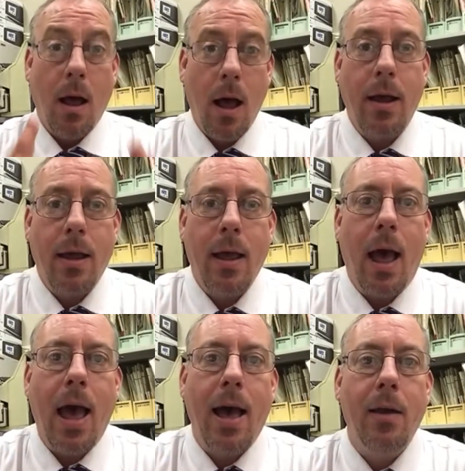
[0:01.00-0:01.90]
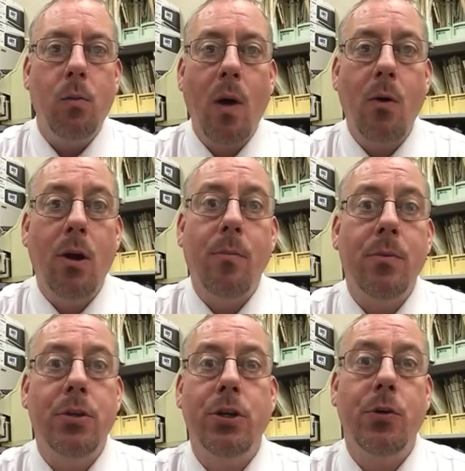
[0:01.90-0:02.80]
Hi, and
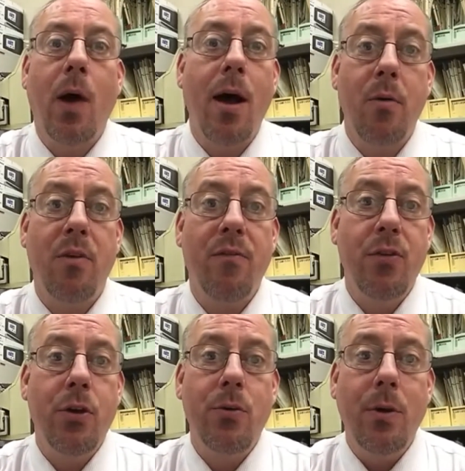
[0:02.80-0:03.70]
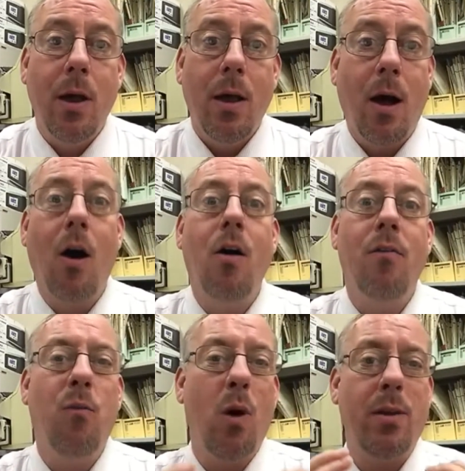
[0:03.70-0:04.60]
welcome to our review
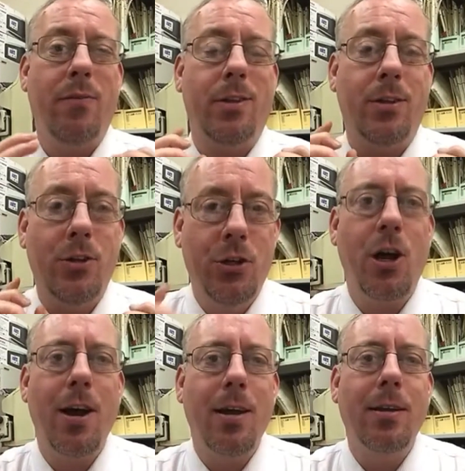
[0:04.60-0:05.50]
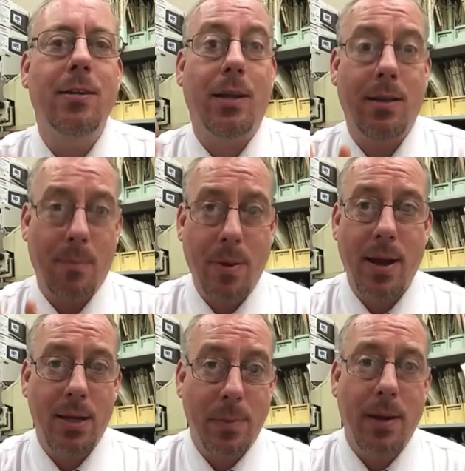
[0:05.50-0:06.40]
of one of the giants in the
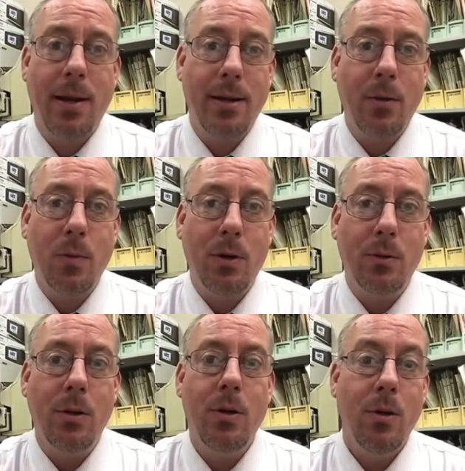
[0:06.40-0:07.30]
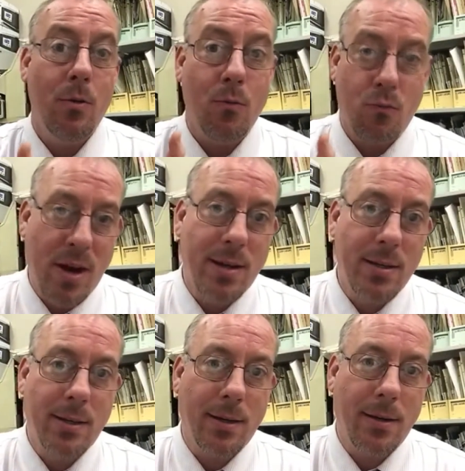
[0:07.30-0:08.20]
peer-to-peer lending world,
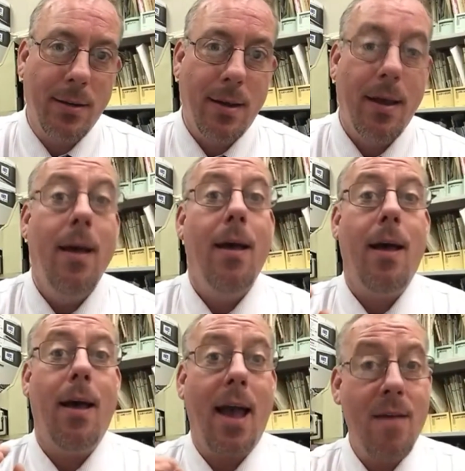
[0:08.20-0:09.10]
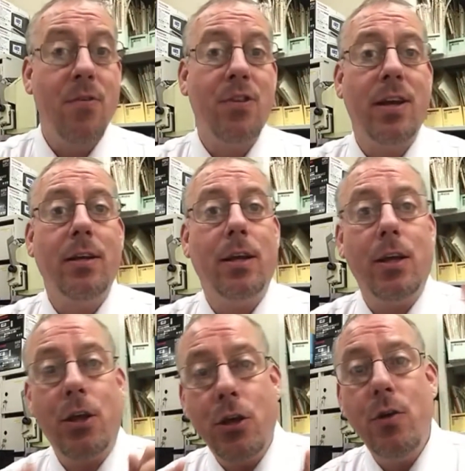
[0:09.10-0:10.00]
Ratesetter. Everything
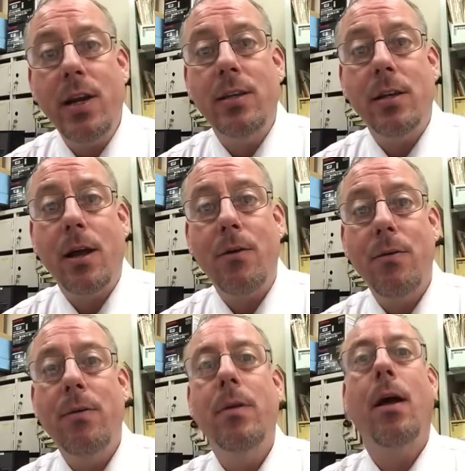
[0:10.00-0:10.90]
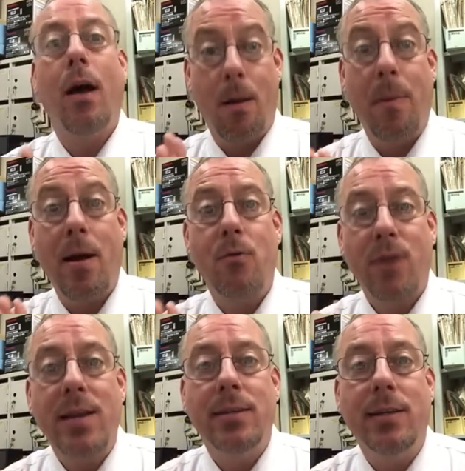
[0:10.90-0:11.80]
that you need to know about
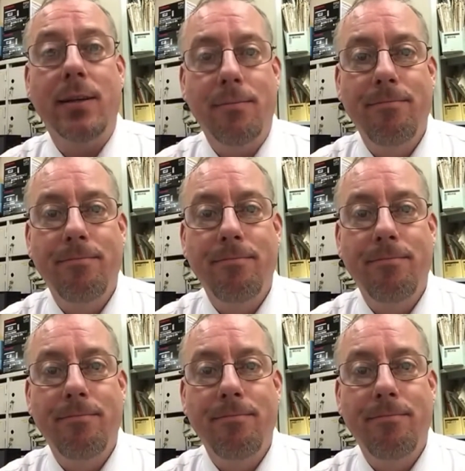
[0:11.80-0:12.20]
Ratesetter.